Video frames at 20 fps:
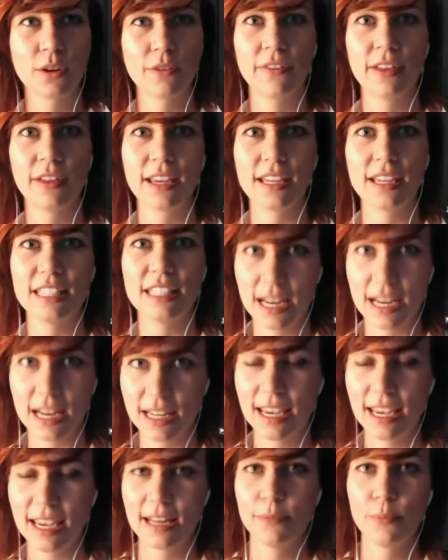like a
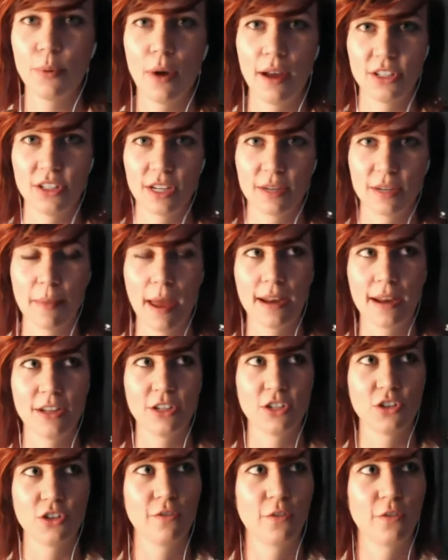dedicated project
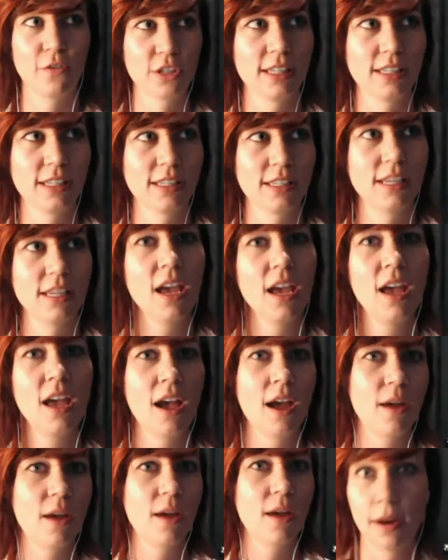manager versus
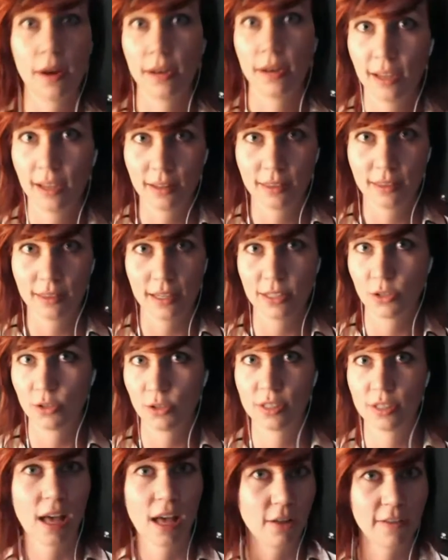running things
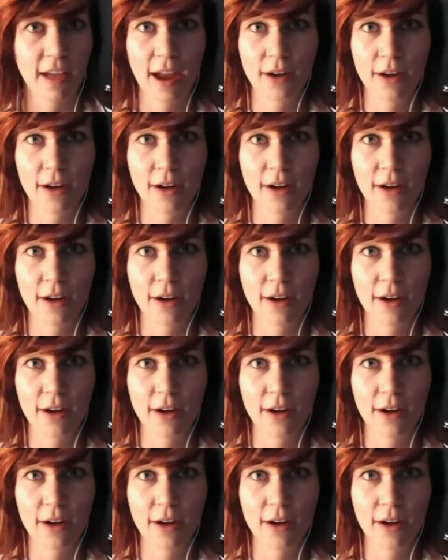yourself?